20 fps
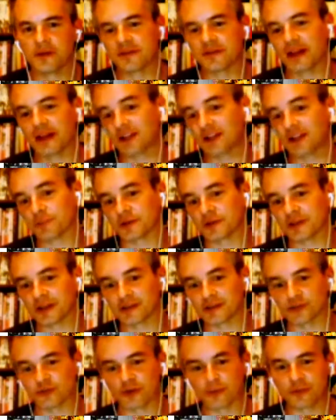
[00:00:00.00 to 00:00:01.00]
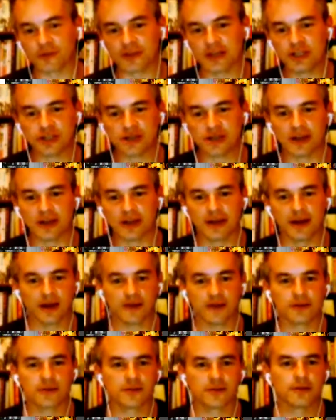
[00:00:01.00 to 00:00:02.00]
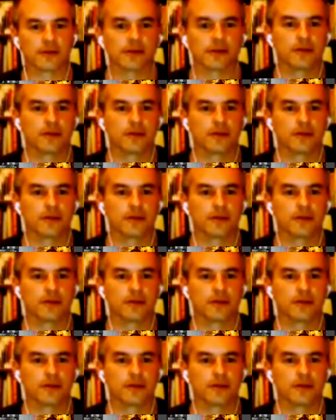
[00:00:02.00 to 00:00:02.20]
He's lying to protect his reputation, I guess.